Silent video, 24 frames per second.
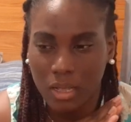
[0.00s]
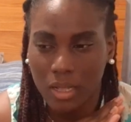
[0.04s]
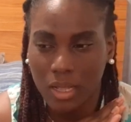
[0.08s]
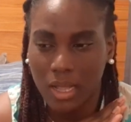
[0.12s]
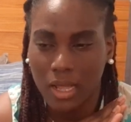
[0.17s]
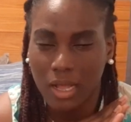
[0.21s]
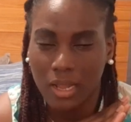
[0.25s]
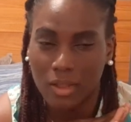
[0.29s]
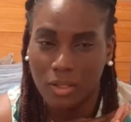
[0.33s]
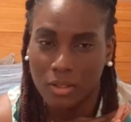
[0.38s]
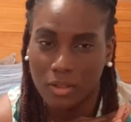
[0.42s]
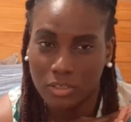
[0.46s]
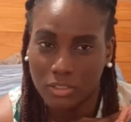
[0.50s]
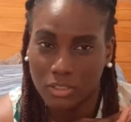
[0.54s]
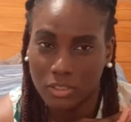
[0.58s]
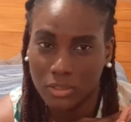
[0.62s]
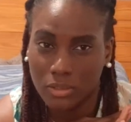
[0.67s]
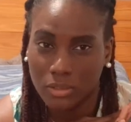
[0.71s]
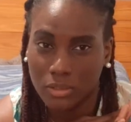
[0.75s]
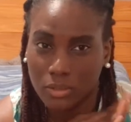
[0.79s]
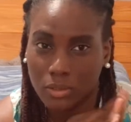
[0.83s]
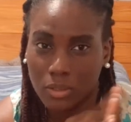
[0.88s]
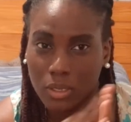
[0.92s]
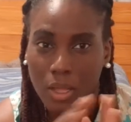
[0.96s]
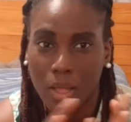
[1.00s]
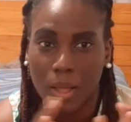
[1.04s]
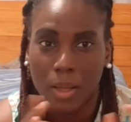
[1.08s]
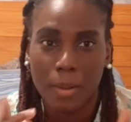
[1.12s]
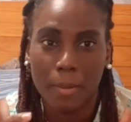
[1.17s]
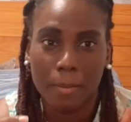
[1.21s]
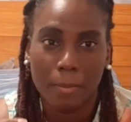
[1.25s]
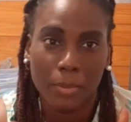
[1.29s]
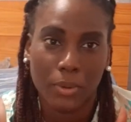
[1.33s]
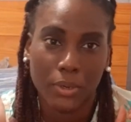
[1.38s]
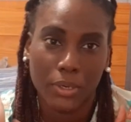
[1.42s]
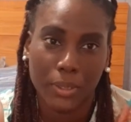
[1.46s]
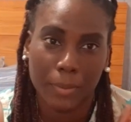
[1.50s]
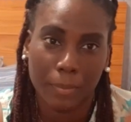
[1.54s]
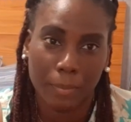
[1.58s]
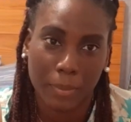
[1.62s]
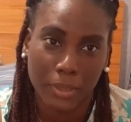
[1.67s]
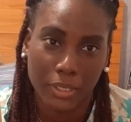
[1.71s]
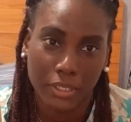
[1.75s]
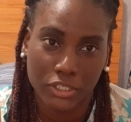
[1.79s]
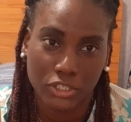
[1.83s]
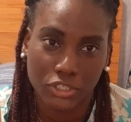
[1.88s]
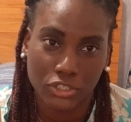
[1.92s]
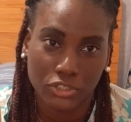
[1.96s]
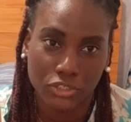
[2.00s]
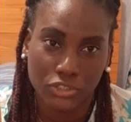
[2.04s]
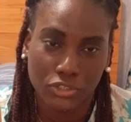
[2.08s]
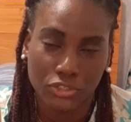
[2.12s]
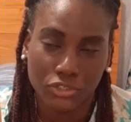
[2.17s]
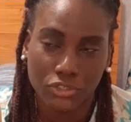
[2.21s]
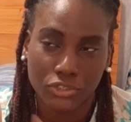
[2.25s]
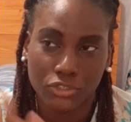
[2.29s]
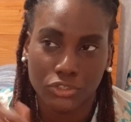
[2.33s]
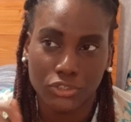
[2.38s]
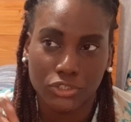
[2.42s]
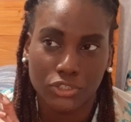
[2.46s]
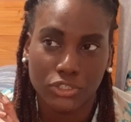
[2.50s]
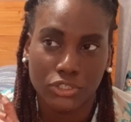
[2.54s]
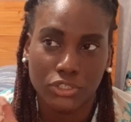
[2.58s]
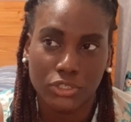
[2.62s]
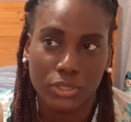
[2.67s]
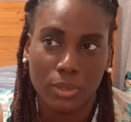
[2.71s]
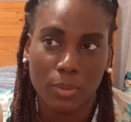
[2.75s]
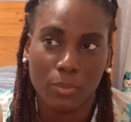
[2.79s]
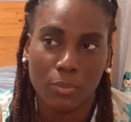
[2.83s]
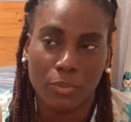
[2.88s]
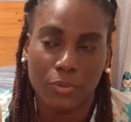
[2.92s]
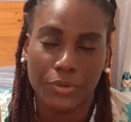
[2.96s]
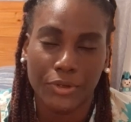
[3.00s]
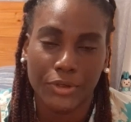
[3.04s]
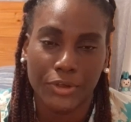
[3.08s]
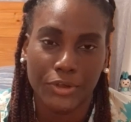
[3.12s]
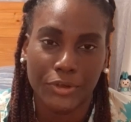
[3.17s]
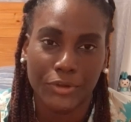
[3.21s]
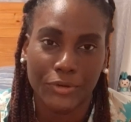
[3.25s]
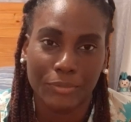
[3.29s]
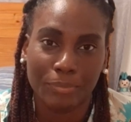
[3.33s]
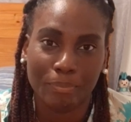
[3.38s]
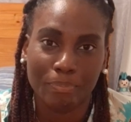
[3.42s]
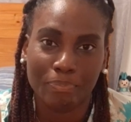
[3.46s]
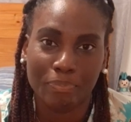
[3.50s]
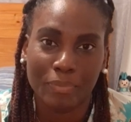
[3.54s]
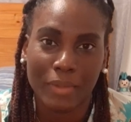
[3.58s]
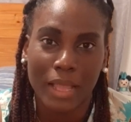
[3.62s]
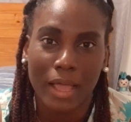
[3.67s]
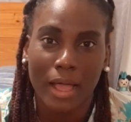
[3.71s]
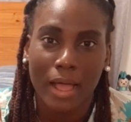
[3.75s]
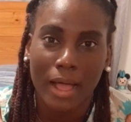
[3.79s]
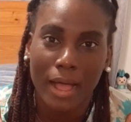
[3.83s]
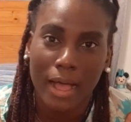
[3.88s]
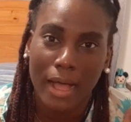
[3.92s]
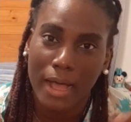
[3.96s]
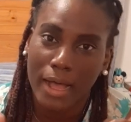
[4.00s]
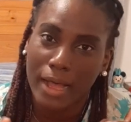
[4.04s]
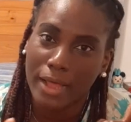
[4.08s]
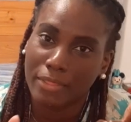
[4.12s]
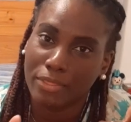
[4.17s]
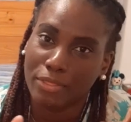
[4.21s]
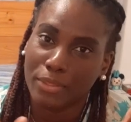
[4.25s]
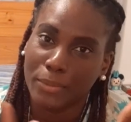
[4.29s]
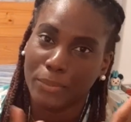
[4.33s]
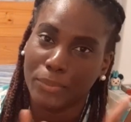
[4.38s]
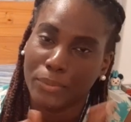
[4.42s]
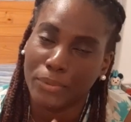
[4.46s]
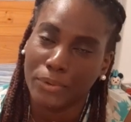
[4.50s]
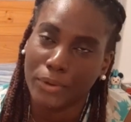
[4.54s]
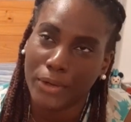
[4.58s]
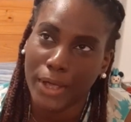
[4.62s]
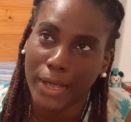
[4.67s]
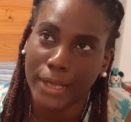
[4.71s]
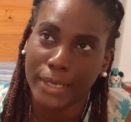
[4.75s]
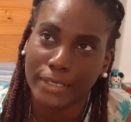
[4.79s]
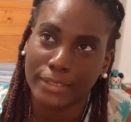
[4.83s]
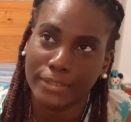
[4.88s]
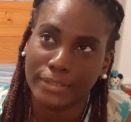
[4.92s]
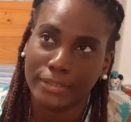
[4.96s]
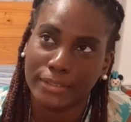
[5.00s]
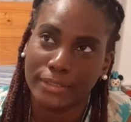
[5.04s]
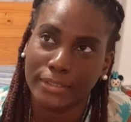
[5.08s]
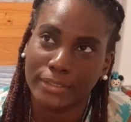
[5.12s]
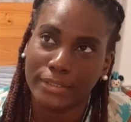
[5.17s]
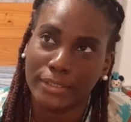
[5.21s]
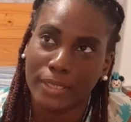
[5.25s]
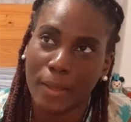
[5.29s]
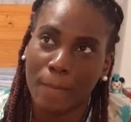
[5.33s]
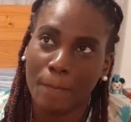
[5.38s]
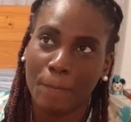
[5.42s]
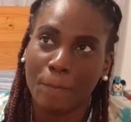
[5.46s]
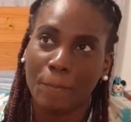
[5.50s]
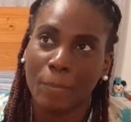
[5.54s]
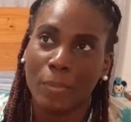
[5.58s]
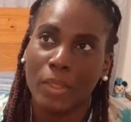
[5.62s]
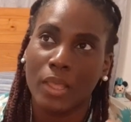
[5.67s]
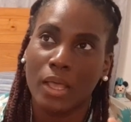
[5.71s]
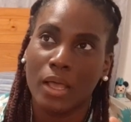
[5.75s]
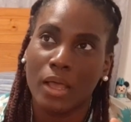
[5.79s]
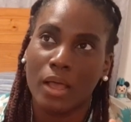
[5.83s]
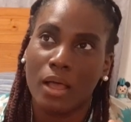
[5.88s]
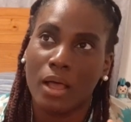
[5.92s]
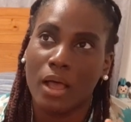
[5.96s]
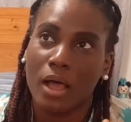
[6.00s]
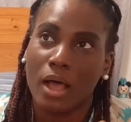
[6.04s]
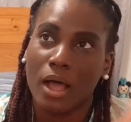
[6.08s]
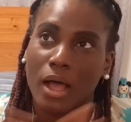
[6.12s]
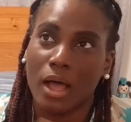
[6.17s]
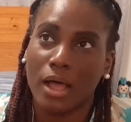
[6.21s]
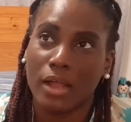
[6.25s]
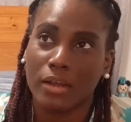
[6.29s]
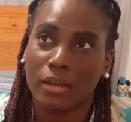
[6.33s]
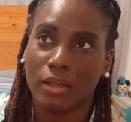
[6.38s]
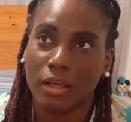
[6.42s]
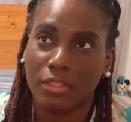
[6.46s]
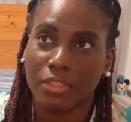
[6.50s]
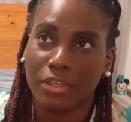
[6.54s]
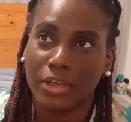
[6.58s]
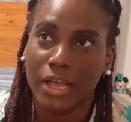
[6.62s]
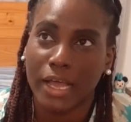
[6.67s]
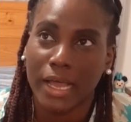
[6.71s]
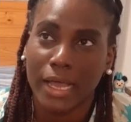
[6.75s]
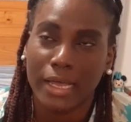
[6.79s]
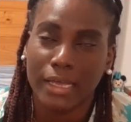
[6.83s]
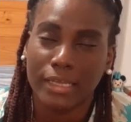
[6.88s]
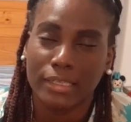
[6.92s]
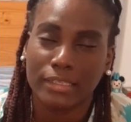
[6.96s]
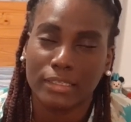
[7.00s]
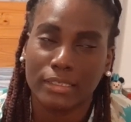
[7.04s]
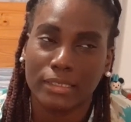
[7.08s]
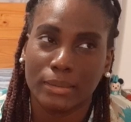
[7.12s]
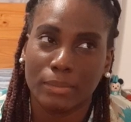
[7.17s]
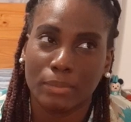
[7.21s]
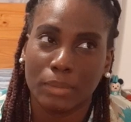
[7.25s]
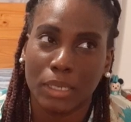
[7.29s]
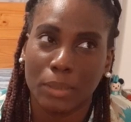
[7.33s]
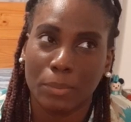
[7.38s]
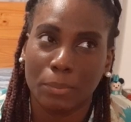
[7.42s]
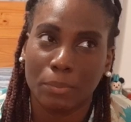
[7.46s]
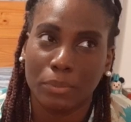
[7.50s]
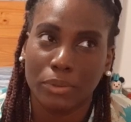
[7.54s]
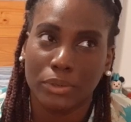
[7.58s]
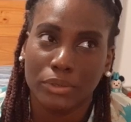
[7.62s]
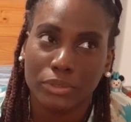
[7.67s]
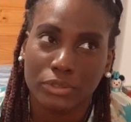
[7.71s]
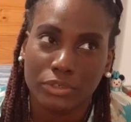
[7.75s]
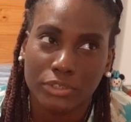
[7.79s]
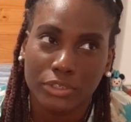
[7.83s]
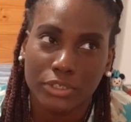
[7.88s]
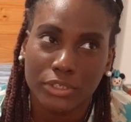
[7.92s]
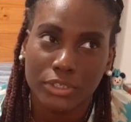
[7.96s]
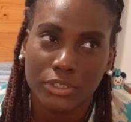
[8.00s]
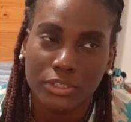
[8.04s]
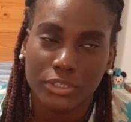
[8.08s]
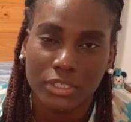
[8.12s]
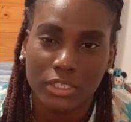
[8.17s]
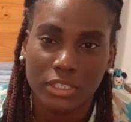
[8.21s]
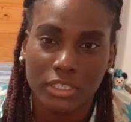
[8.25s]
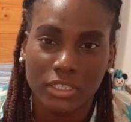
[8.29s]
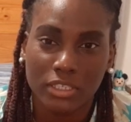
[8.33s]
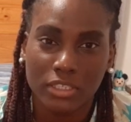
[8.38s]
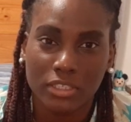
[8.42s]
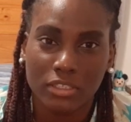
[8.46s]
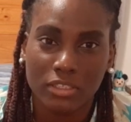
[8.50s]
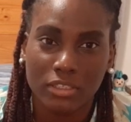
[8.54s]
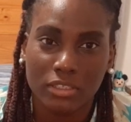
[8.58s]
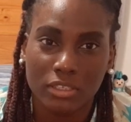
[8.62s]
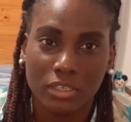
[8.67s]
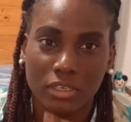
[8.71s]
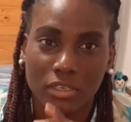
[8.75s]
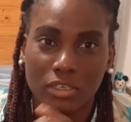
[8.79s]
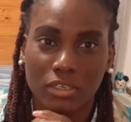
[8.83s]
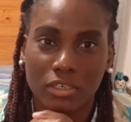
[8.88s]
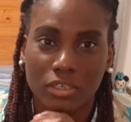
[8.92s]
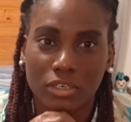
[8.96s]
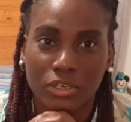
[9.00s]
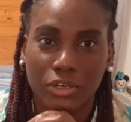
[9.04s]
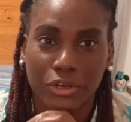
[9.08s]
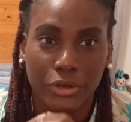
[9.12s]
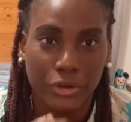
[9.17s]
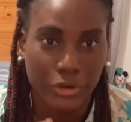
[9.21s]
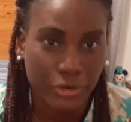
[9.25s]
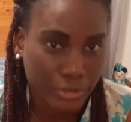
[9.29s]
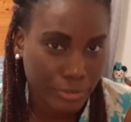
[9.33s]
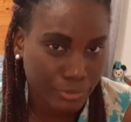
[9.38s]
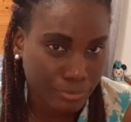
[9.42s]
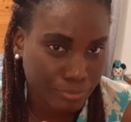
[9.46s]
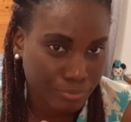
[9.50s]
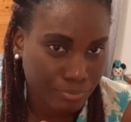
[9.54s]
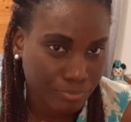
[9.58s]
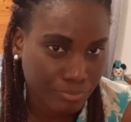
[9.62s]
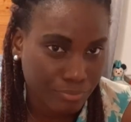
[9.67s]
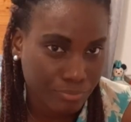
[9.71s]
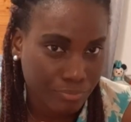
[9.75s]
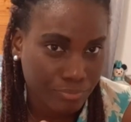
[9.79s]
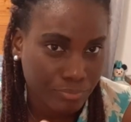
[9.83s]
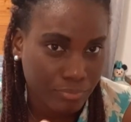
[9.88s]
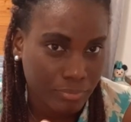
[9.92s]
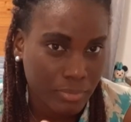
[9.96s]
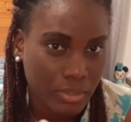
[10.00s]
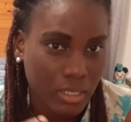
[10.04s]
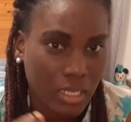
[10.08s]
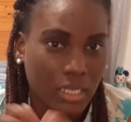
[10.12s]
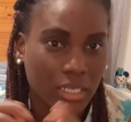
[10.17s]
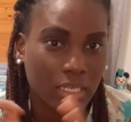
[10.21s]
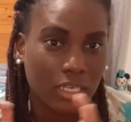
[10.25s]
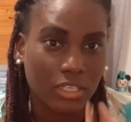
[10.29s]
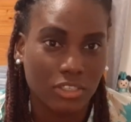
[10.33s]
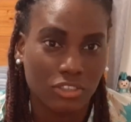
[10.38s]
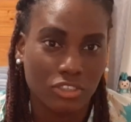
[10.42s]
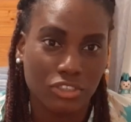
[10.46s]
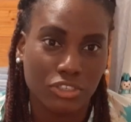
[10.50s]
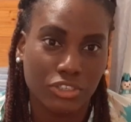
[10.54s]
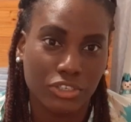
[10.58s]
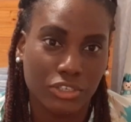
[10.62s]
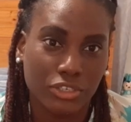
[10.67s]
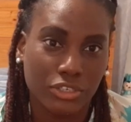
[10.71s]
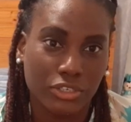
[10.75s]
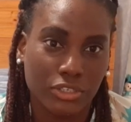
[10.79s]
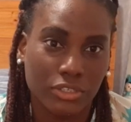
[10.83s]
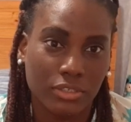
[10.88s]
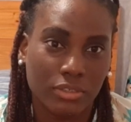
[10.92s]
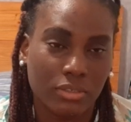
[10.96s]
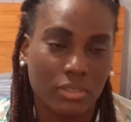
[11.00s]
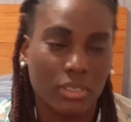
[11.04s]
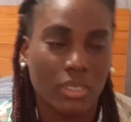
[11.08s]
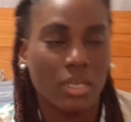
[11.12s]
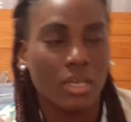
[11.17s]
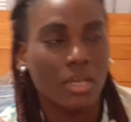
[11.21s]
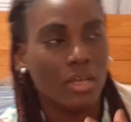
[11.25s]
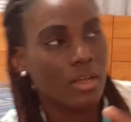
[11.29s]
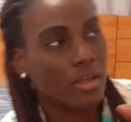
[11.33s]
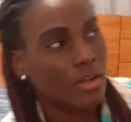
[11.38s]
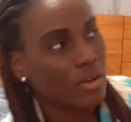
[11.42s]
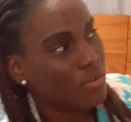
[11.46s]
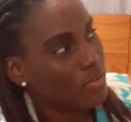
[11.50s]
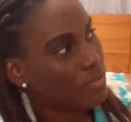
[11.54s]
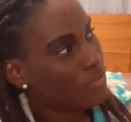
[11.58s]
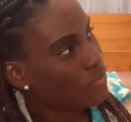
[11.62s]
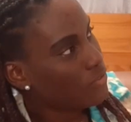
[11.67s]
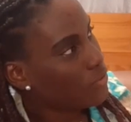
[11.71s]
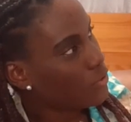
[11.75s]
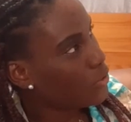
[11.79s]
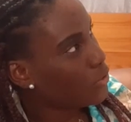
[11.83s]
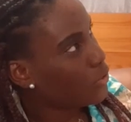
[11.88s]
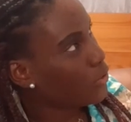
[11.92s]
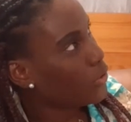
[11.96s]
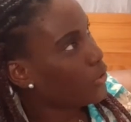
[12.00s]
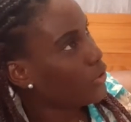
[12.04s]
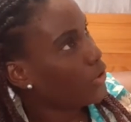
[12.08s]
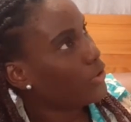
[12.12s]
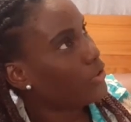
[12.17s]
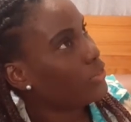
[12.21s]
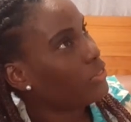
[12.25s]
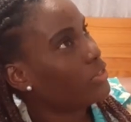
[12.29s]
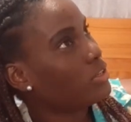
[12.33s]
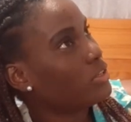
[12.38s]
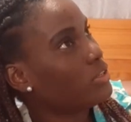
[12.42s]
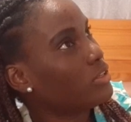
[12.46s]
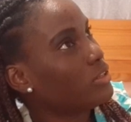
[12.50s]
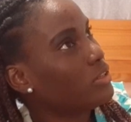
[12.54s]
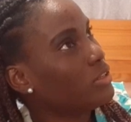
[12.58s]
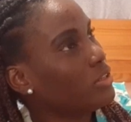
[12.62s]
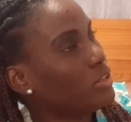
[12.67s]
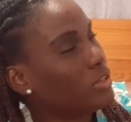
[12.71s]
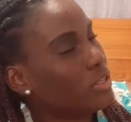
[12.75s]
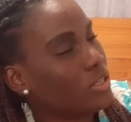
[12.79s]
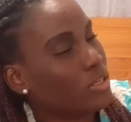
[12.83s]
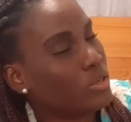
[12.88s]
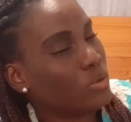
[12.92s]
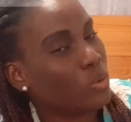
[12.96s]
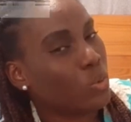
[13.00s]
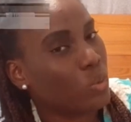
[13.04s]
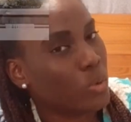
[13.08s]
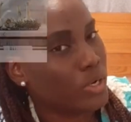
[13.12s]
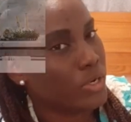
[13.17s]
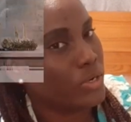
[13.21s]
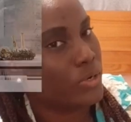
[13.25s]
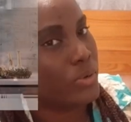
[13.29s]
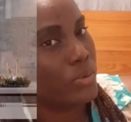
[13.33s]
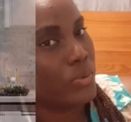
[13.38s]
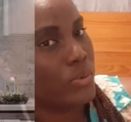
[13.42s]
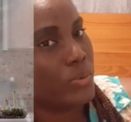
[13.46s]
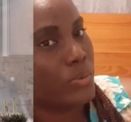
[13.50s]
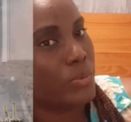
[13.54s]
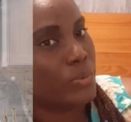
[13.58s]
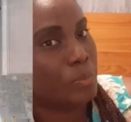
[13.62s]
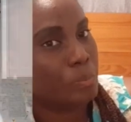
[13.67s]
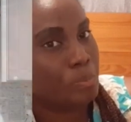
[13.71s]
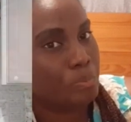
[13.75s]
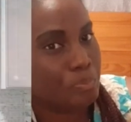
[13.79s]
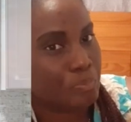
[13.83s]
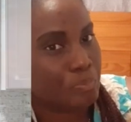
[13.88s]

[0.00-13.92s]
I'll also put the picture somewhere and the price. Another item I purchased is a curtain, kitchen curtain for the little window